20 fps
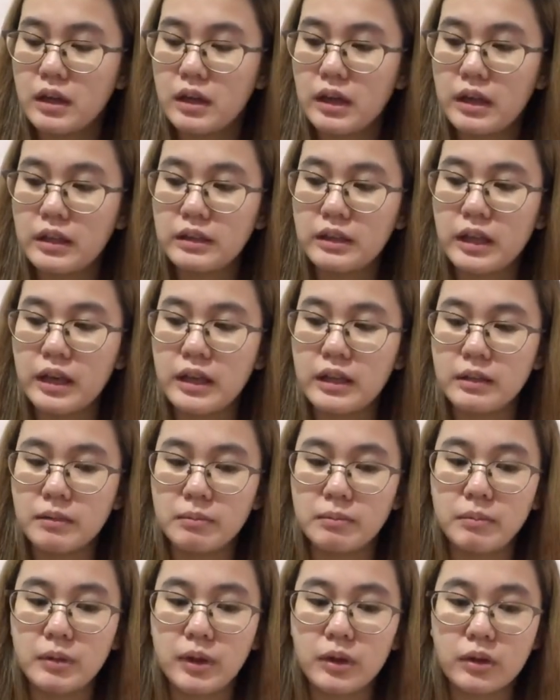And then,
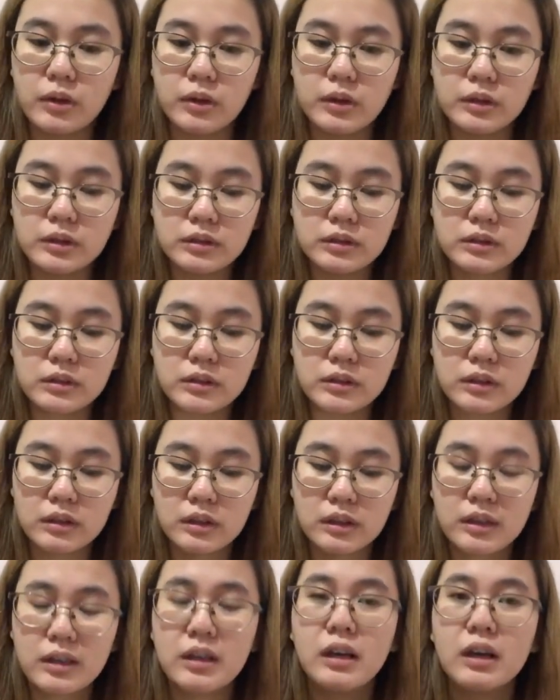because,
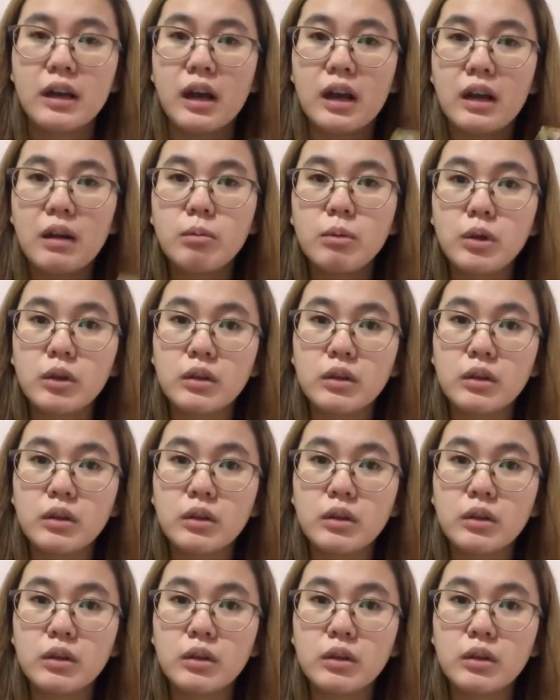alam mo